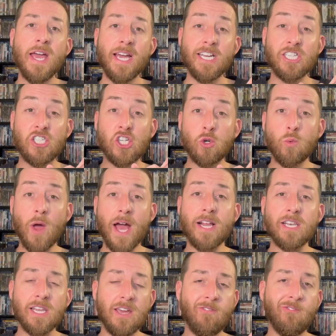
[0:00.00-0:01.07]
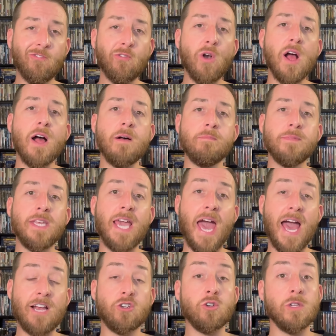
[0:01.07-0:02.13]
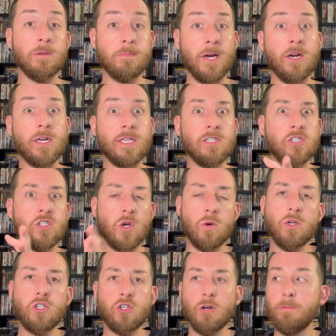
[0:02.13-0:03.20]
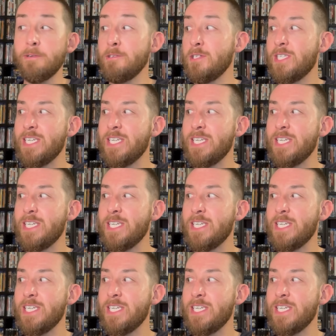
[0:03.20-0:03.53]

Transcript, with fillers: is directly from the actual American zoetrope who